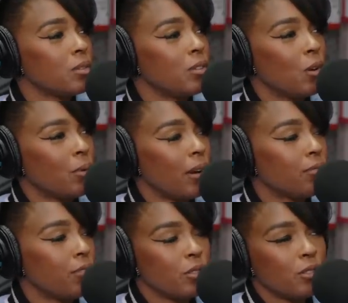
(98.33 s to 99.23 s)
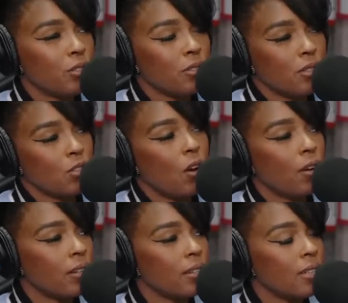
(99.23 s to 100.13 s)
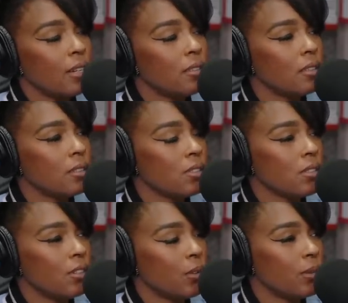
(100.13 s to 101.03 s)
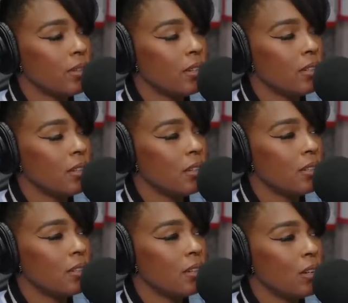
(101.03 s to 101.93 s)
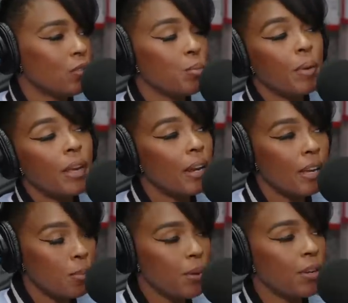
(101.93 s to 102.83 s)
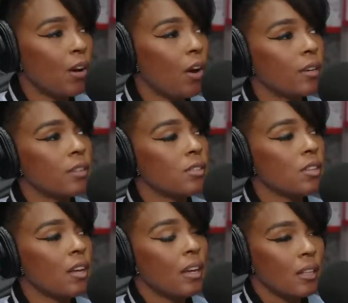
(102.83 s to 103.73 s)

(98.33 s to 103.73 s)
you know, when I first started in this, you know, in in in from being an independent artist,